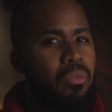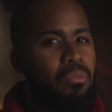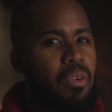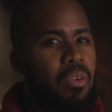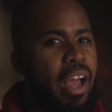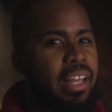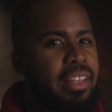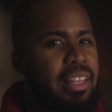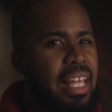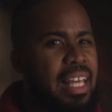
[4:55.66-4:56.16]

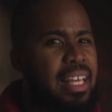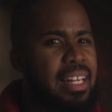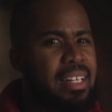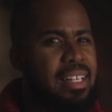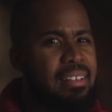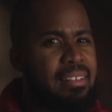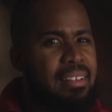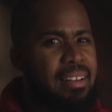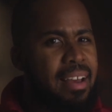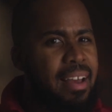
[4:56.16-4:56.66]
Right
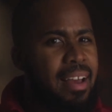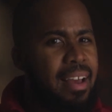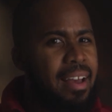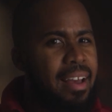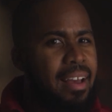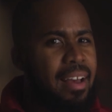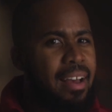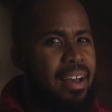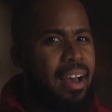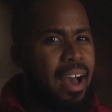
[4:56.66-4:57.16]
then,
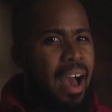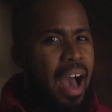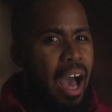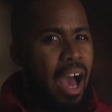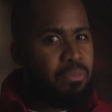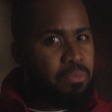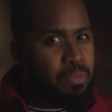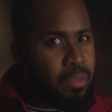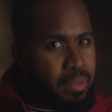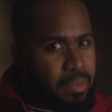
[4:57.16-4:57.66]

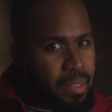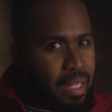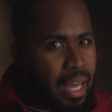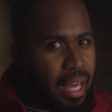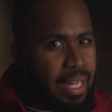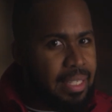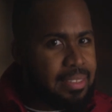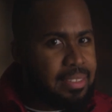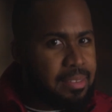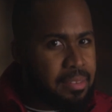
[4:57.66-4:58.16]
I
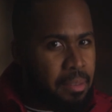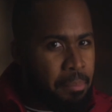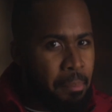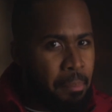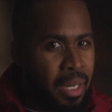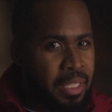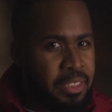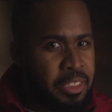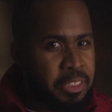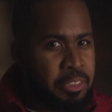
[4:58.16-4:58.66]
realized the
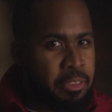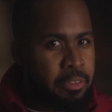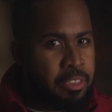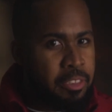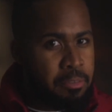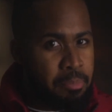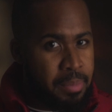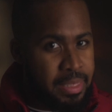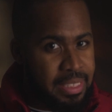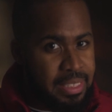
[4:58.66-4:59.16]

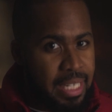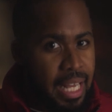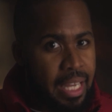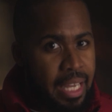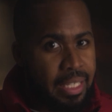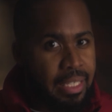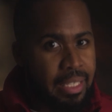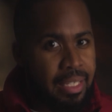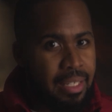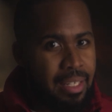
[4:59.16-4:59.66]
monster's
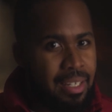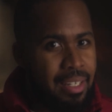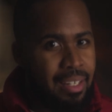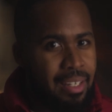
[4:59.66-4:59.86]
mistake.